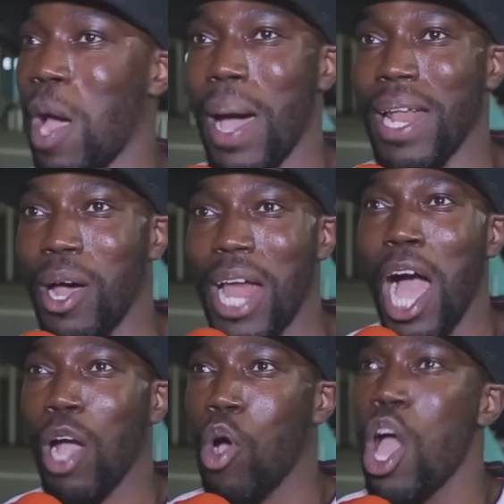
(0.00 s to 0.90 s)
right about now. Like
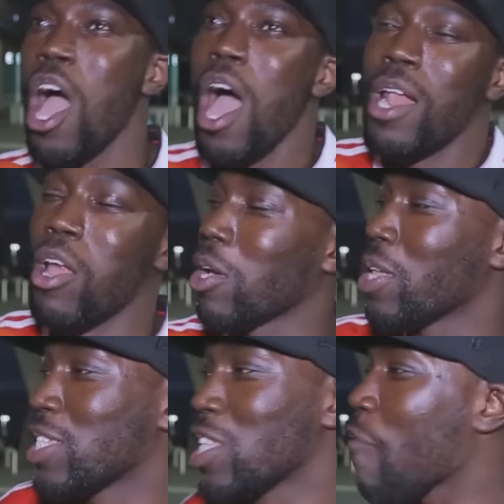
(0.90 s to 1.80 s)
I could, look,
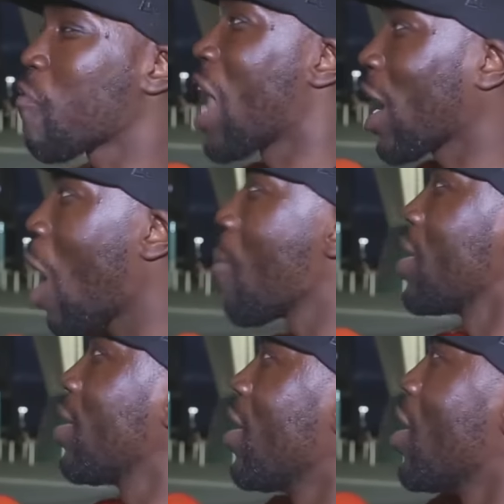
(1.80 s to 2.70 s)
there's nothing like
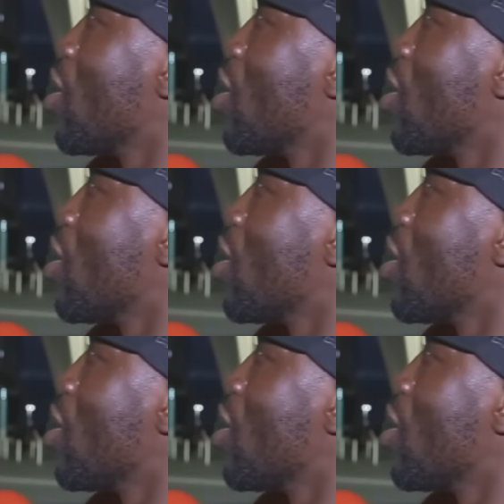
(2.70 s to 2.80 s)
coming